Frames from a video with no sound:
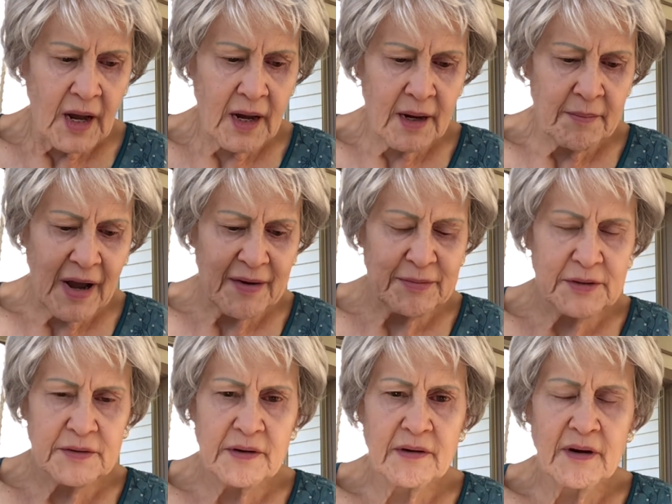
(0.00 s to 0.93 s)
I've
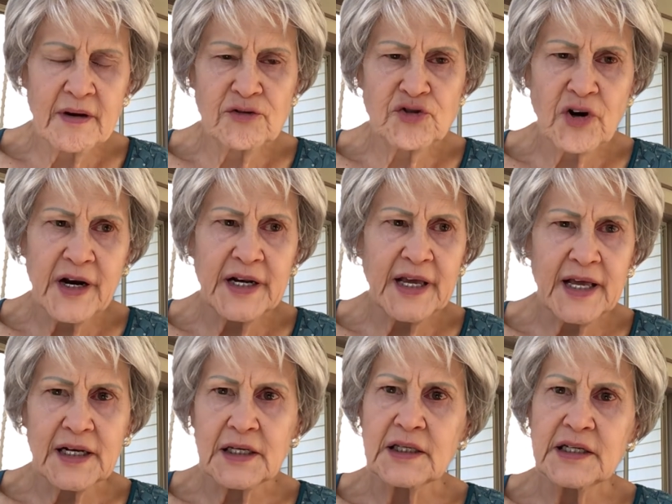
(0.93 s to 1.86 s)
been trying to
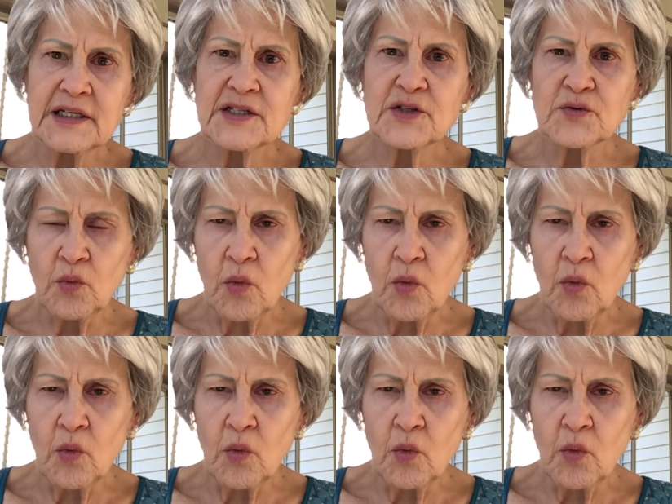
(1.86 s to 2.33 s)
get at least